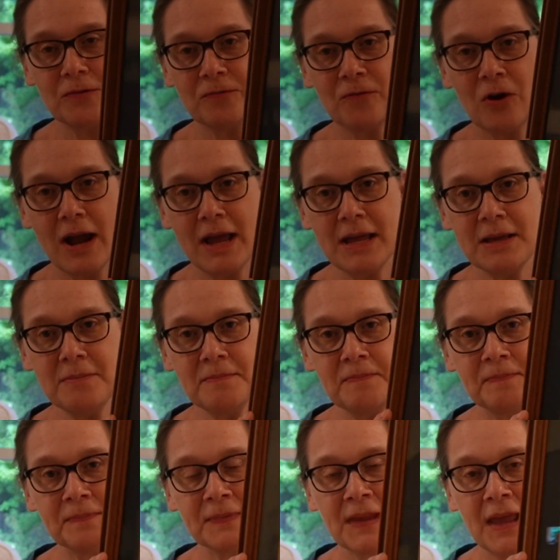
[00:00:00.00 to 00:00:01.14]
the frame,
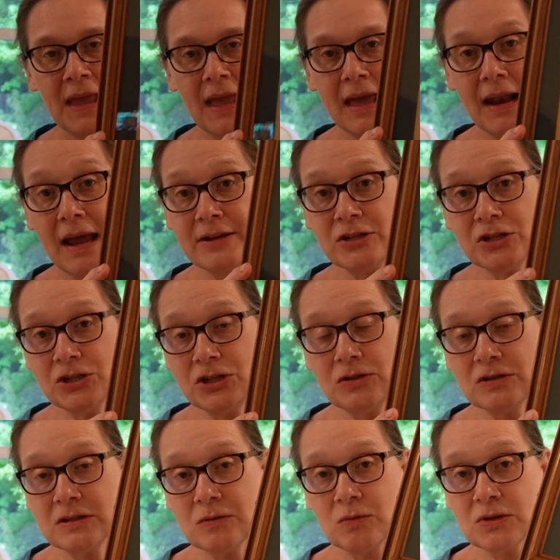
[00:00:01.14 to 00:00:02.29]
and I just
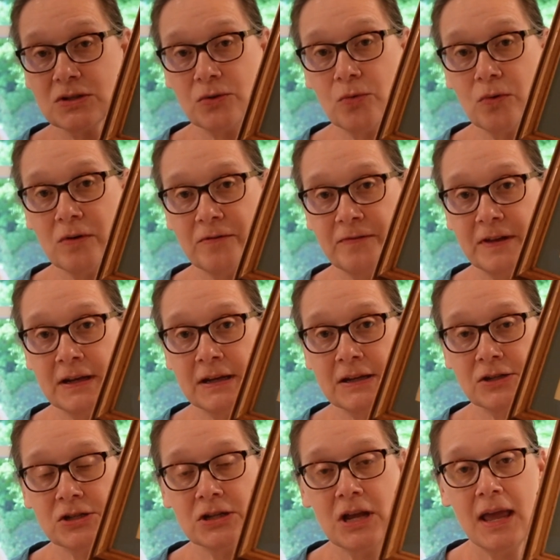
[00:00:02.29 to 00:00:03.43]
used the Restore
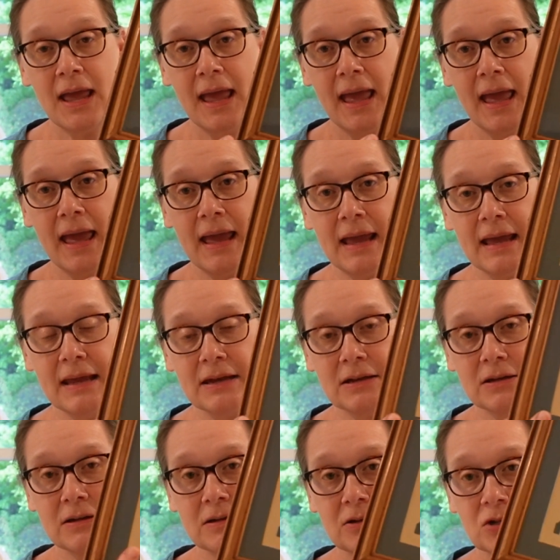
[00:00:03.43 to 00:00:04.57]
finish and
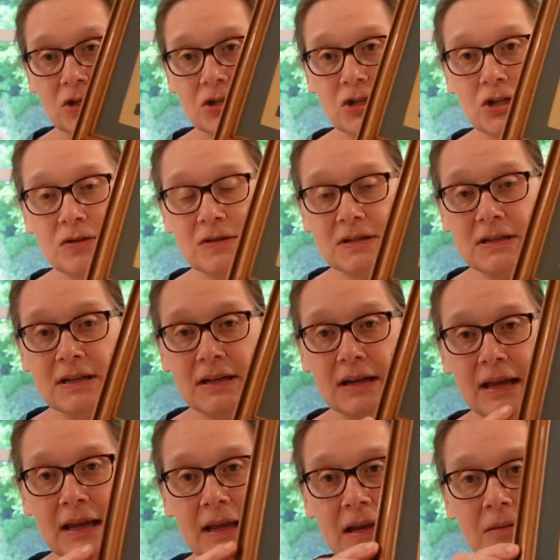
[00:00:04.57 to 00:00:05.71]
just used it,
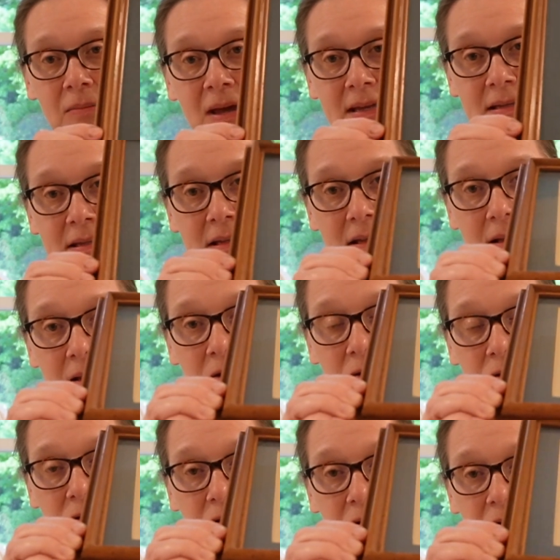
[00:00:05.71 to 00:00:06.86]
and it makes it
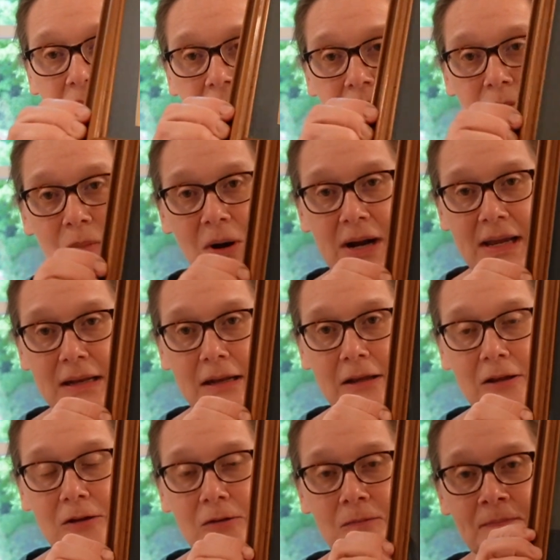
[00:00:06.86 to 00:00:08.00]
look brand
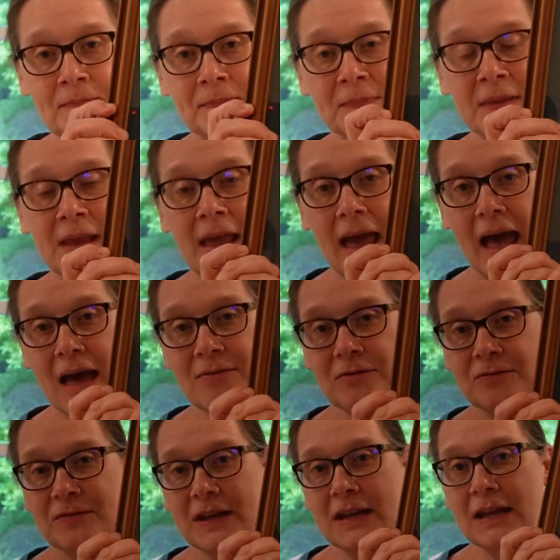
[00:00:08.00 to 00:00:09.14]
new. I have
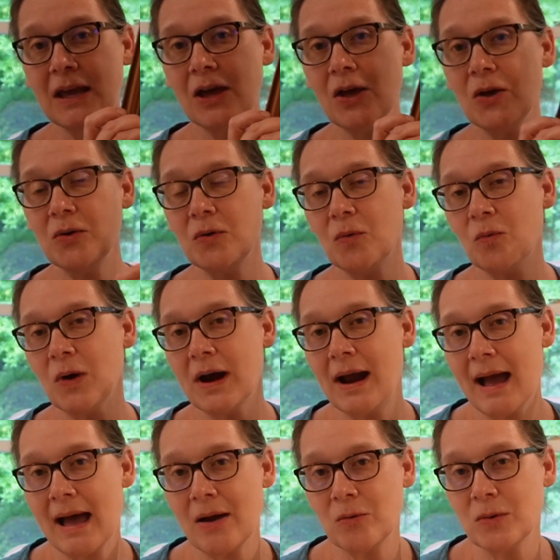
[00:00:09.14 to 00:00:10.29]
a video where
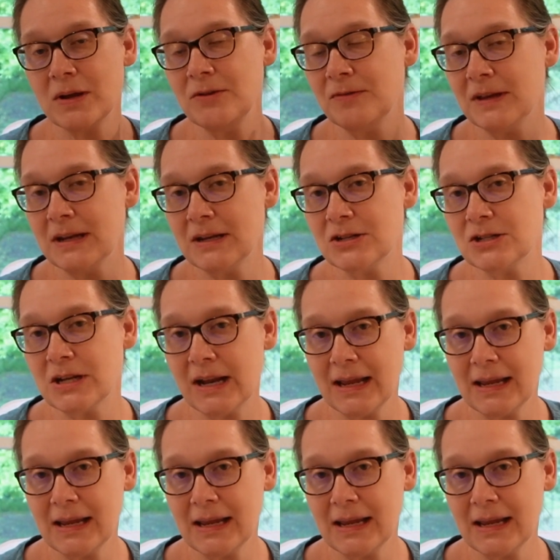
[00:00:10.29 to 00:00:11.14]
I refinished an